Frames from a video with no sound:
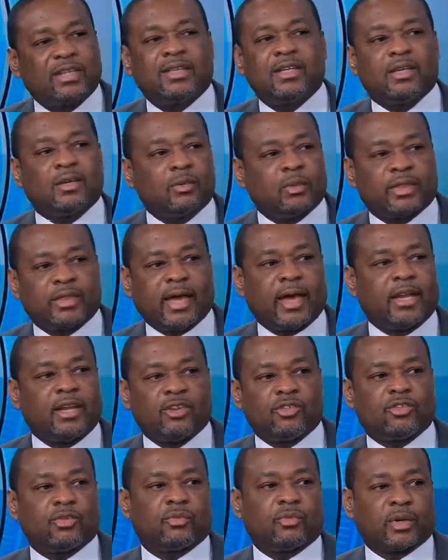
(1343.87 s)
to deal with that
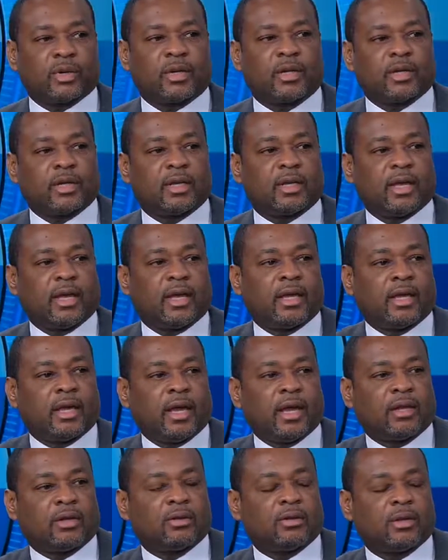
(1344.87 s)
issue if we're going to get a
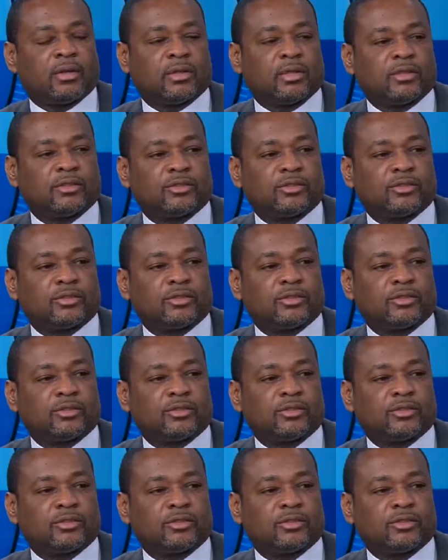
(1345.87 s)
handle on this.